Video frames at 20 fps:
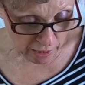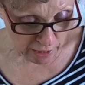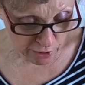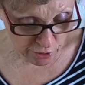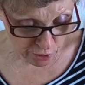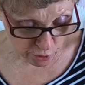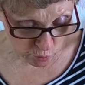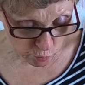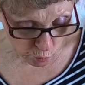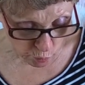
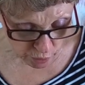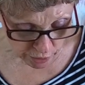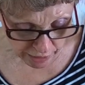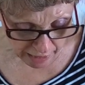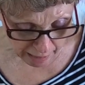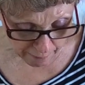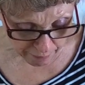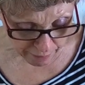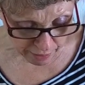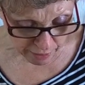He tucked
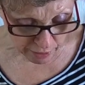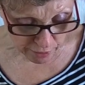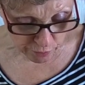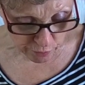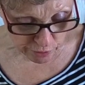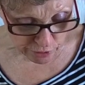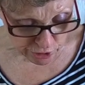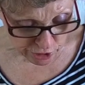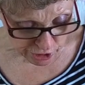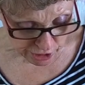one napkin
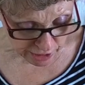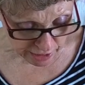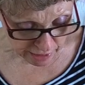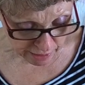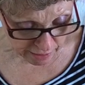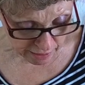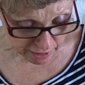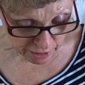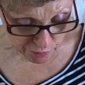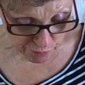under his chin
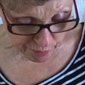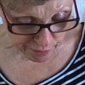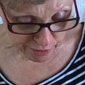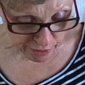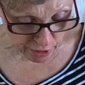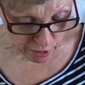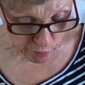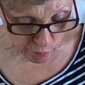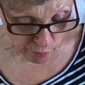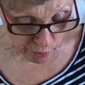and
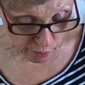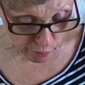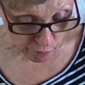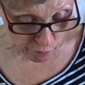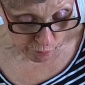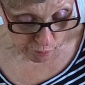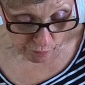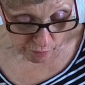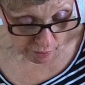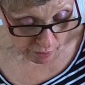spread the other
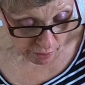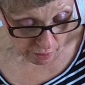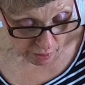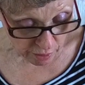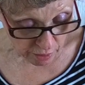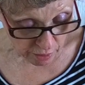one